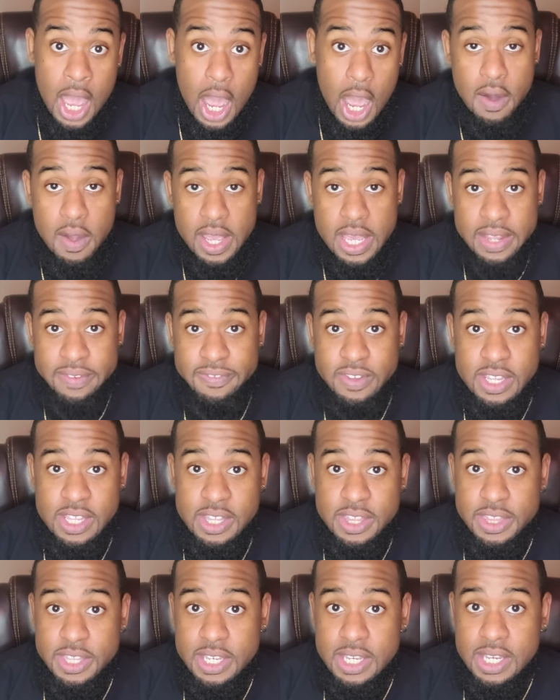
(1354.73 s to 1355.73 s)
If
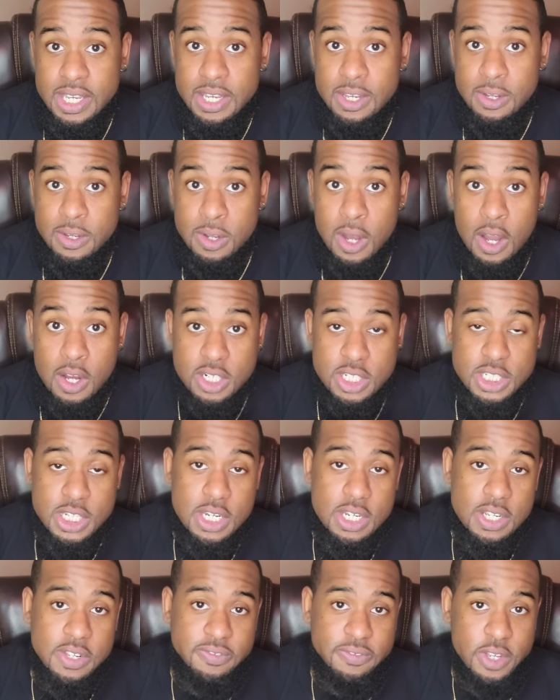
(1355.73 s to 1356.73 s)
anything,
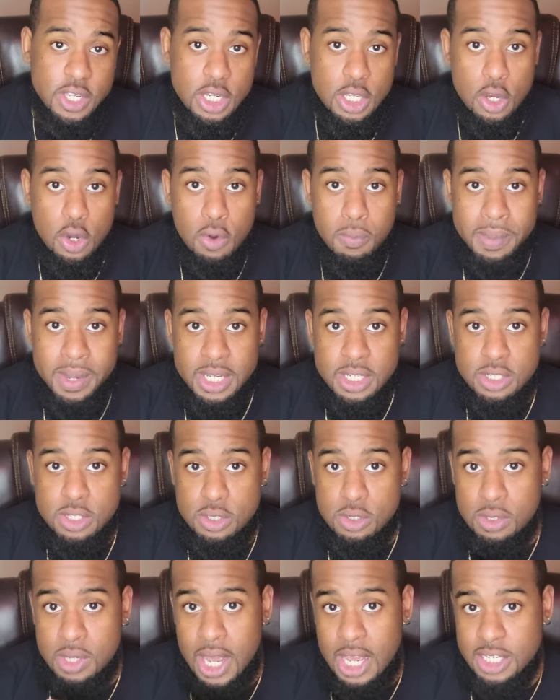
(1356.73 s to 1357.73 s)
share this video. Make
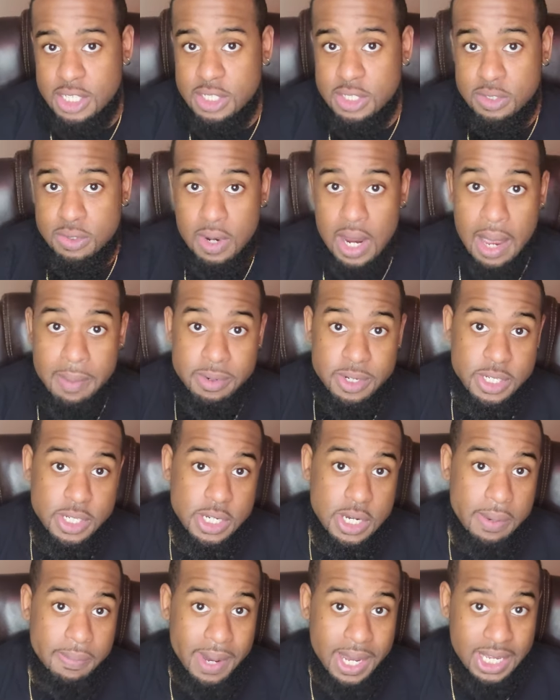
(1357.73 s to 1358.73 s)
sure you like, subscribe, and
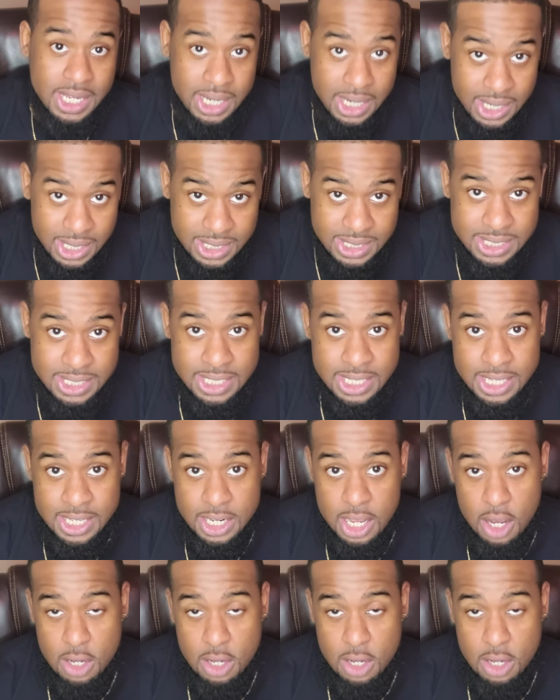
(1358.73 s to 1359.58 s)
share my content.